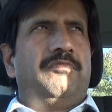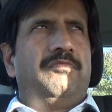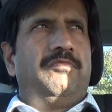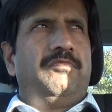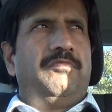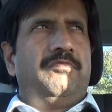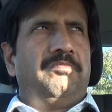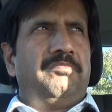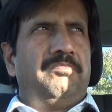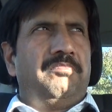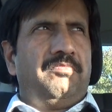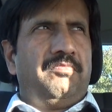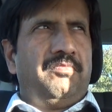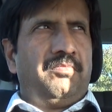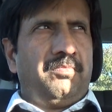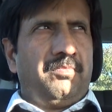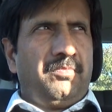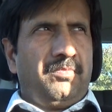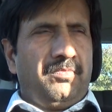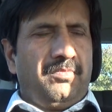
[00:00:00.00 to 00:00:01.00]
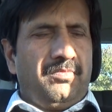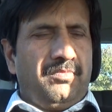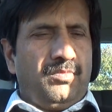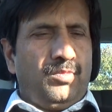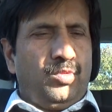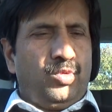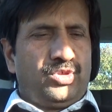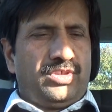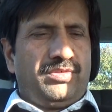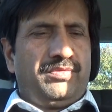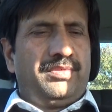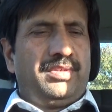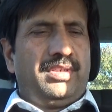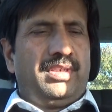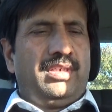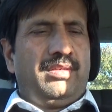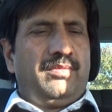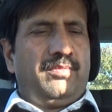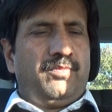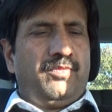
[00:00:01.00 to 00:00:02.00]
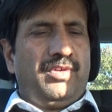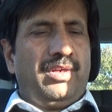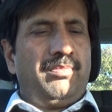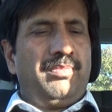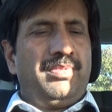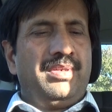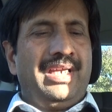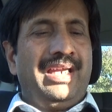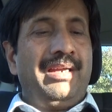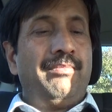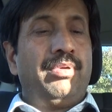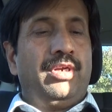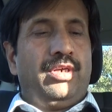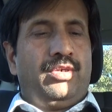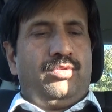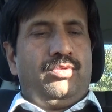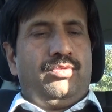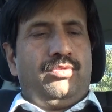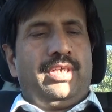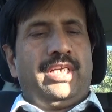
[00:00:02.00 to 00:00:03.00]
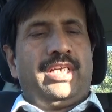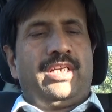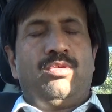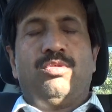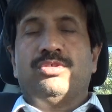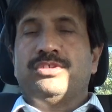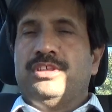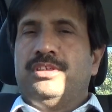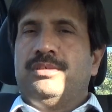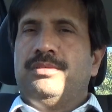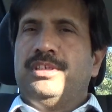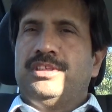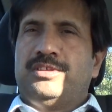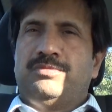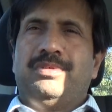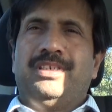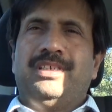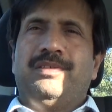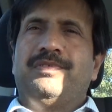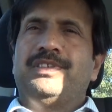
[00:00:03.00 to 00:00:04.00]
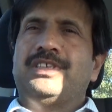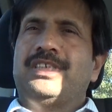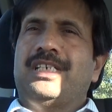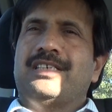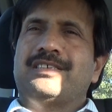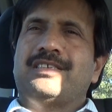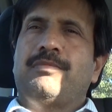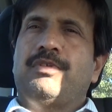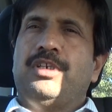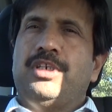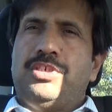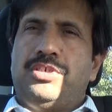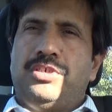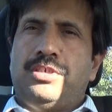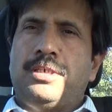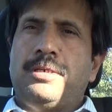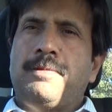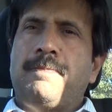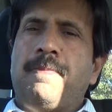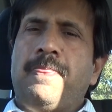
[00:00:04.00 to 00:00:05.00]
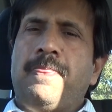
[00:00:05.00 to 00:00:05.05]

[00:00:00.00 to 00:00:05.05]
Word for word: will be able to diagnose it just by the physical examination.